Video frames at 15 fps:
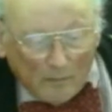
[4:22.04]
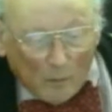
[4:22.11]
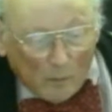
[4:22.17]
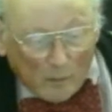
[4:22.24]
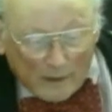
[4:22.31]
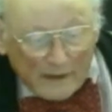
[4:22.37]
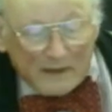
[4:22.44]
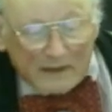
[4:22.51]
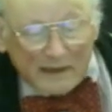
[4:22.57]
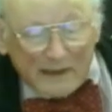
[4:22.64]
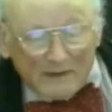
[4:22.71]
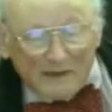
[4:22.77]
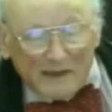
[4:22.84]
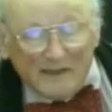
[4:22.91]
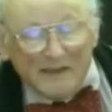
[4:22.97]
what I see
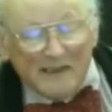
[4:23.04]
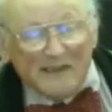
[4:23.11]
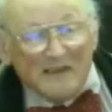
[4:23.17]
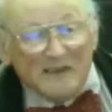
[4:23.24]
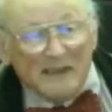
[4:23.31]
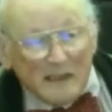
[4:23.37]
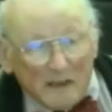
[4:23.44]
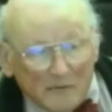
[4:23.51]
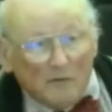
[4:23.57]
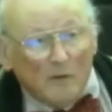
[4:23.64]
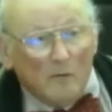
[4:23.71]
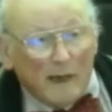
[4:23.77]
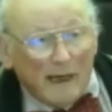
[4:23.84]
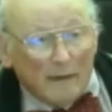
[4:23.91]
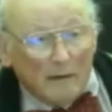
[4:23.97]
as a
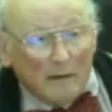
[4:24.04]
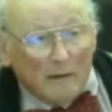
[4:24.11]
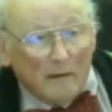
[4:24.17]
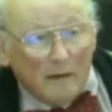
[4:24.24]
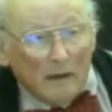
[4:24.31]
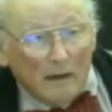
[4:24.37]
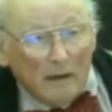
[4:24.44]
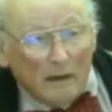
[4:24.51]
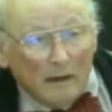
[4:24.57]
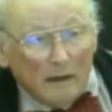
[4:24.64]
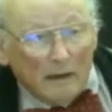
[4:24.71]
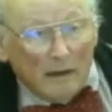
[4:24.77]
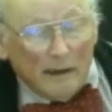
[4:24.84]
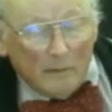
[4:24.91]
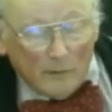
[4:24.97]
deceitful manner
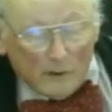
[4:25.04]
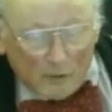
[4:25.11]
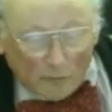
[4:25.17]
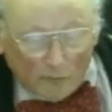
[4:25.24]
in which